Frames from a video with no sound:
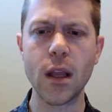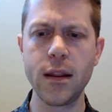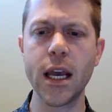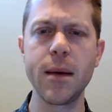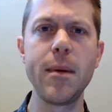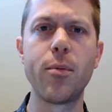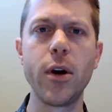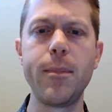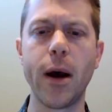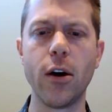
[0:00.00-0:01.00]
And that can be
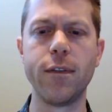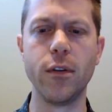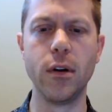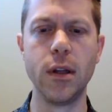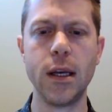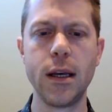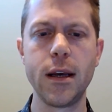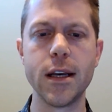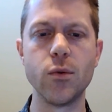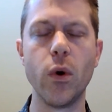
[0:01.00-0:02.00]
pretty powerful
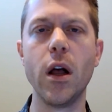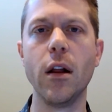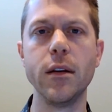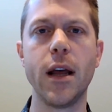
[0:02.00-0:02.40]
as well,